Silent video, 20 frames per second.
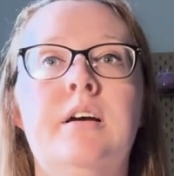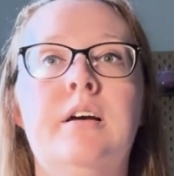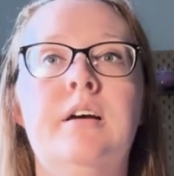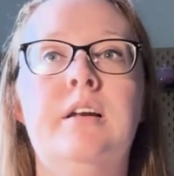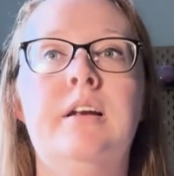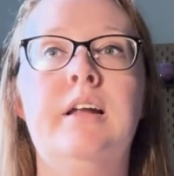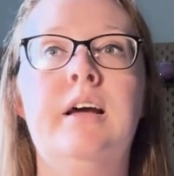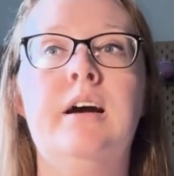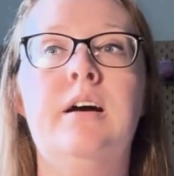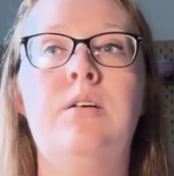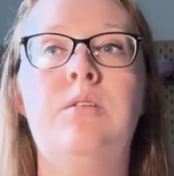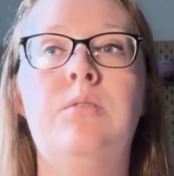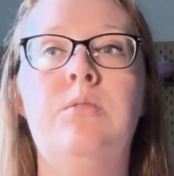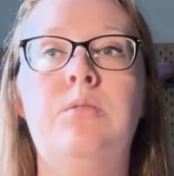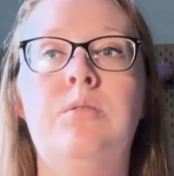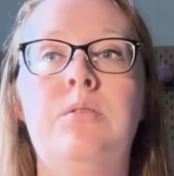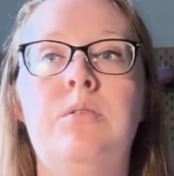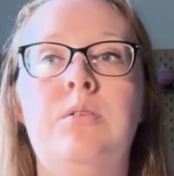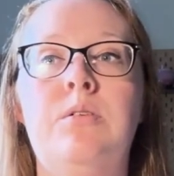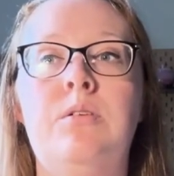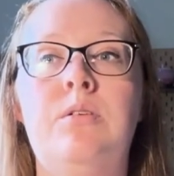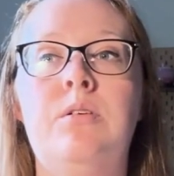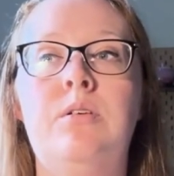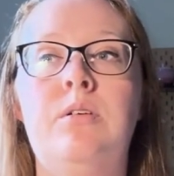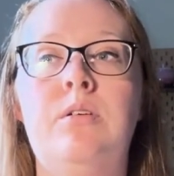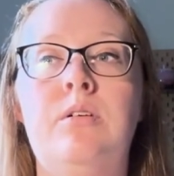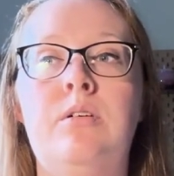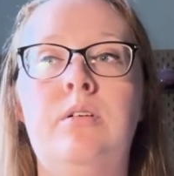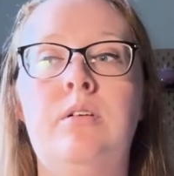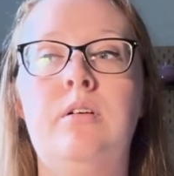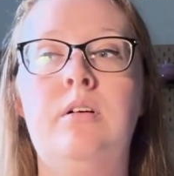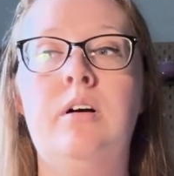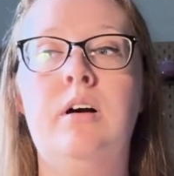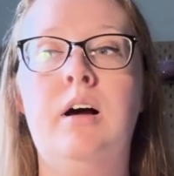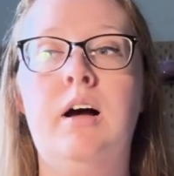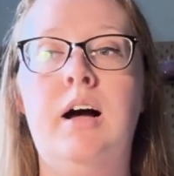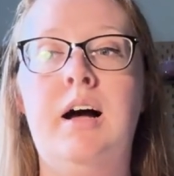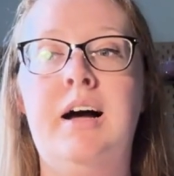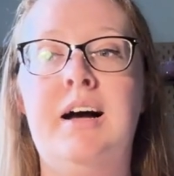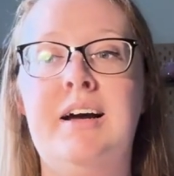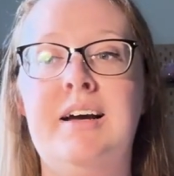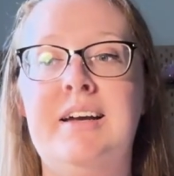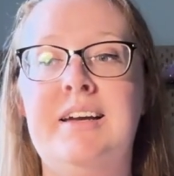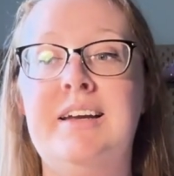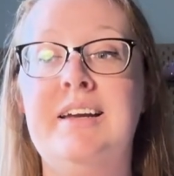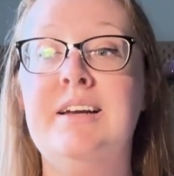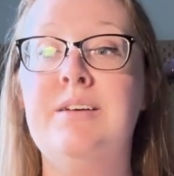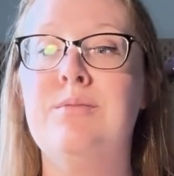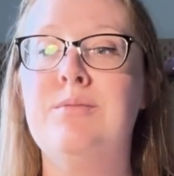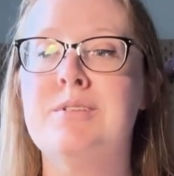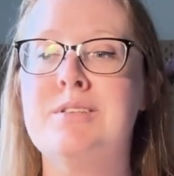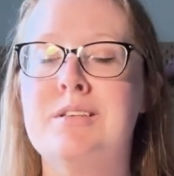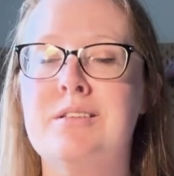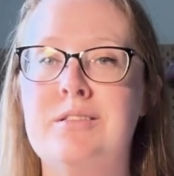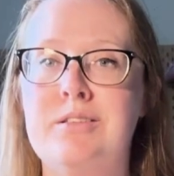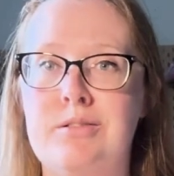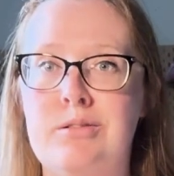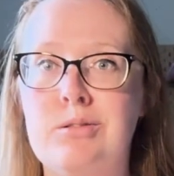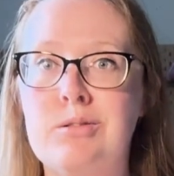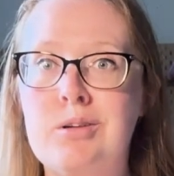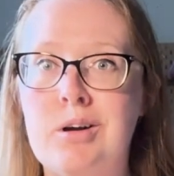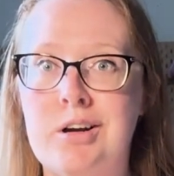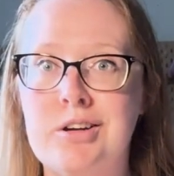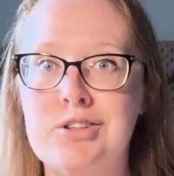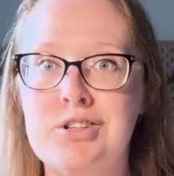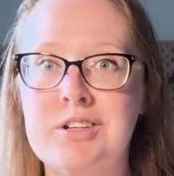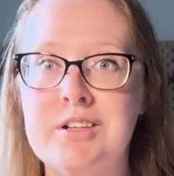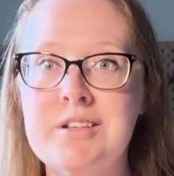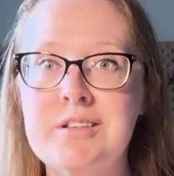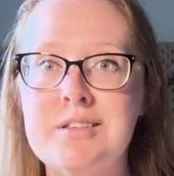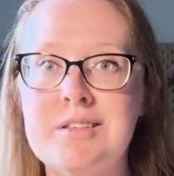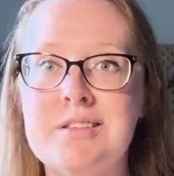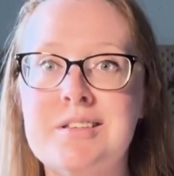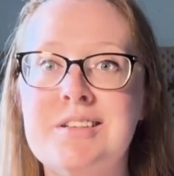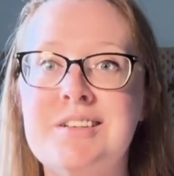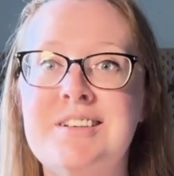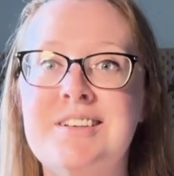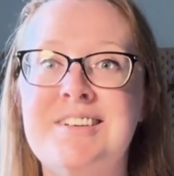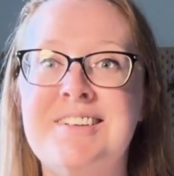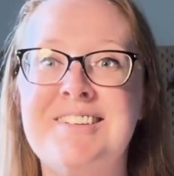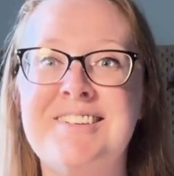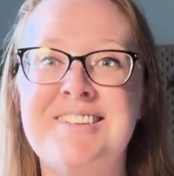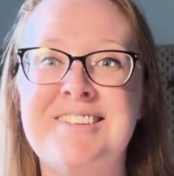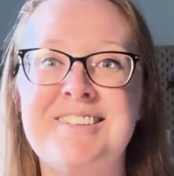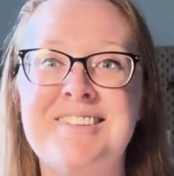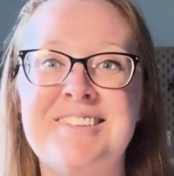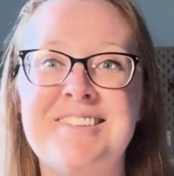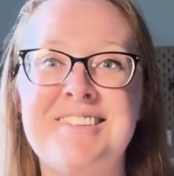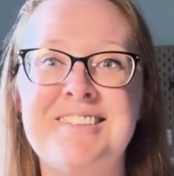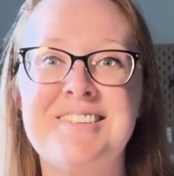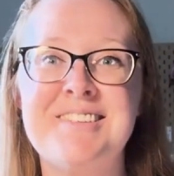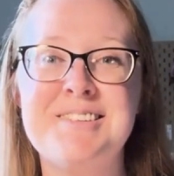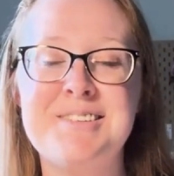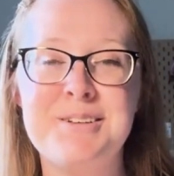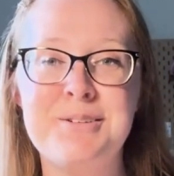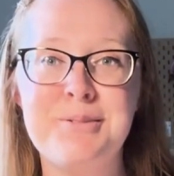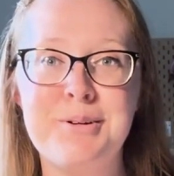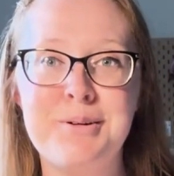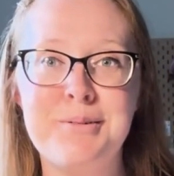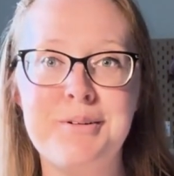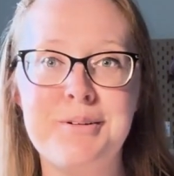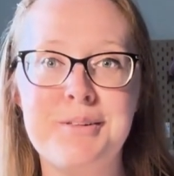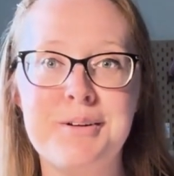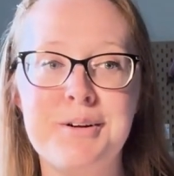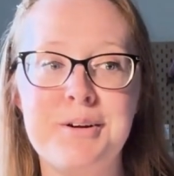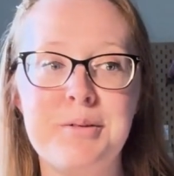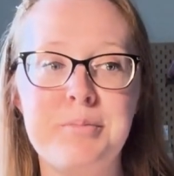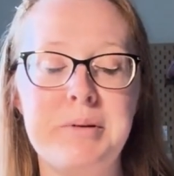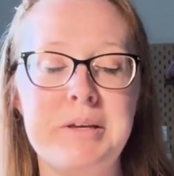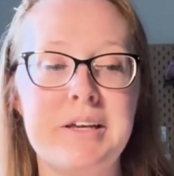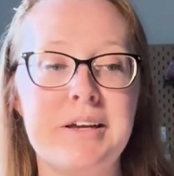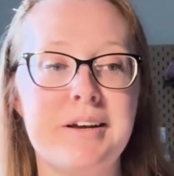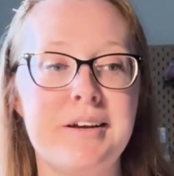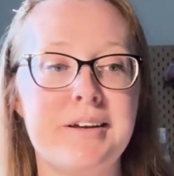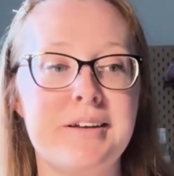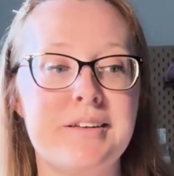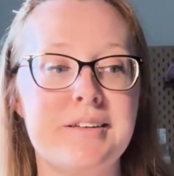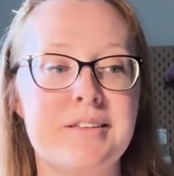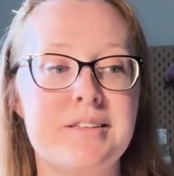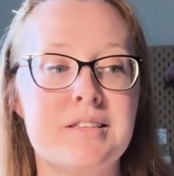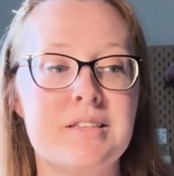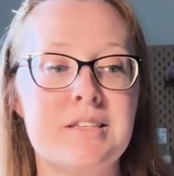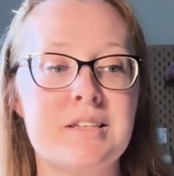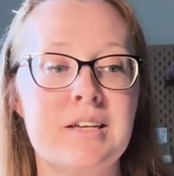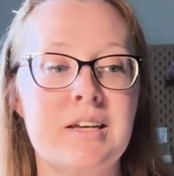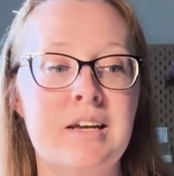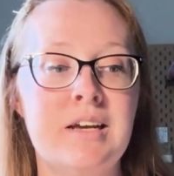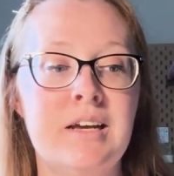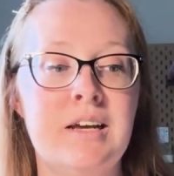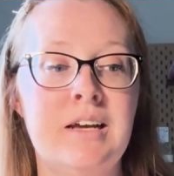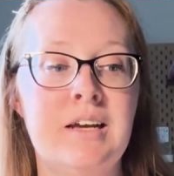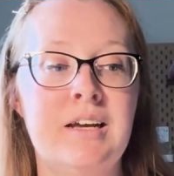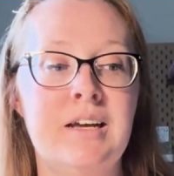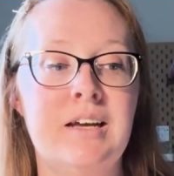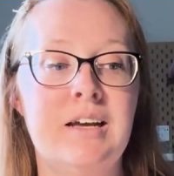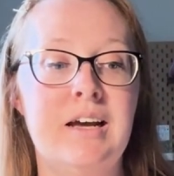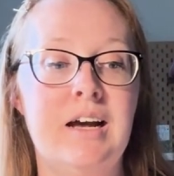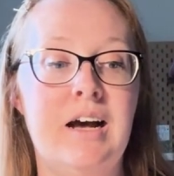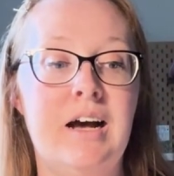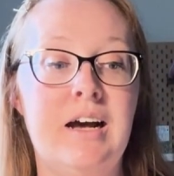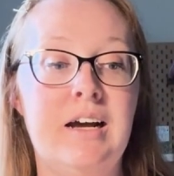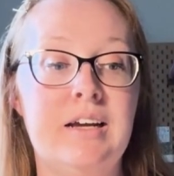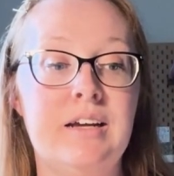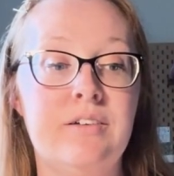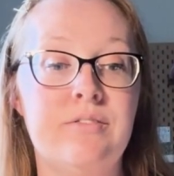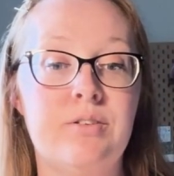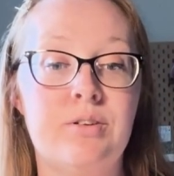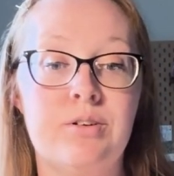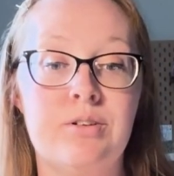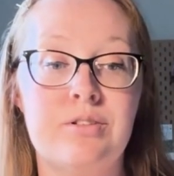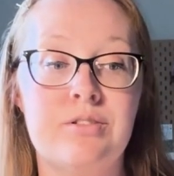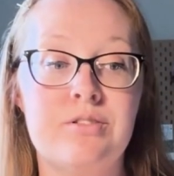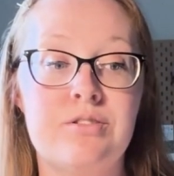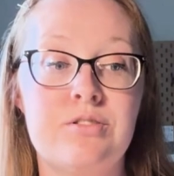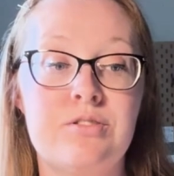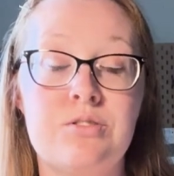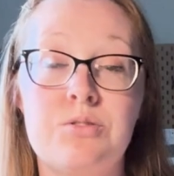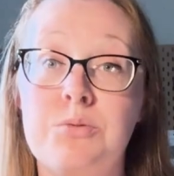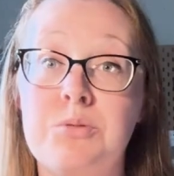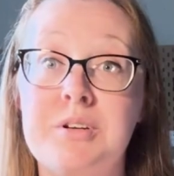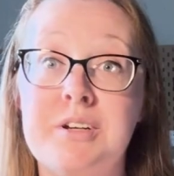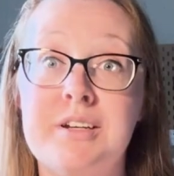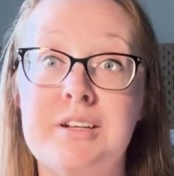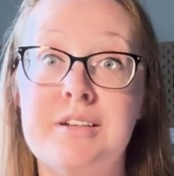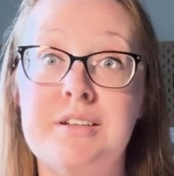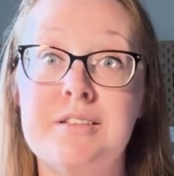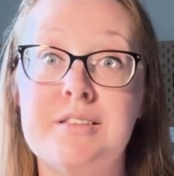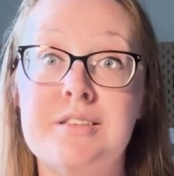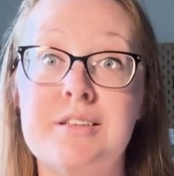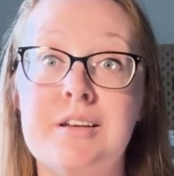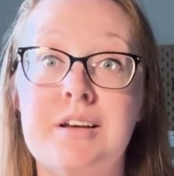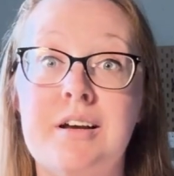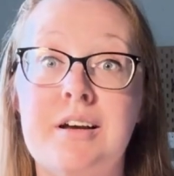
Now, I was a little cautious to work with her because I have heard stories